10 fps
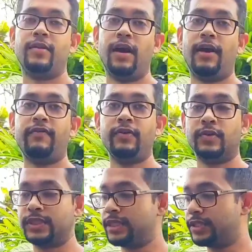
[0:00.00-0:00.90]
I have
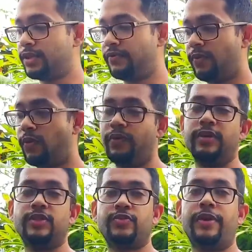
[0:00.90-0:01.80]
noticed a sort of a
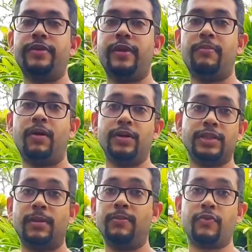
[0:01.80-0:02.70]
worrying trend among
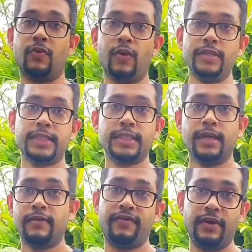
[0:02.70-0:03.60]
some growers,
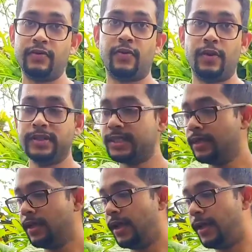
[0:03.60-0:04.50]
fellow growers,
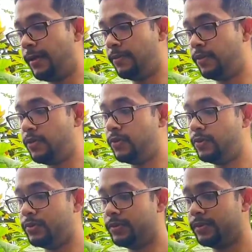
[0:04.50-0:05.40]

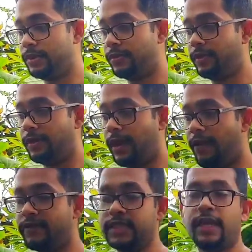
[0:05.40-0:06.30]
who
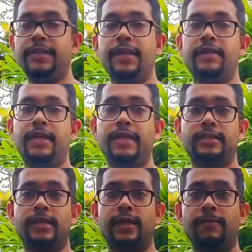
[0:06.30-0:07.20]
have this idea that
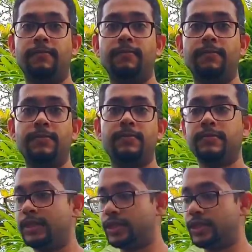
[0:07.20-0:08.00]
the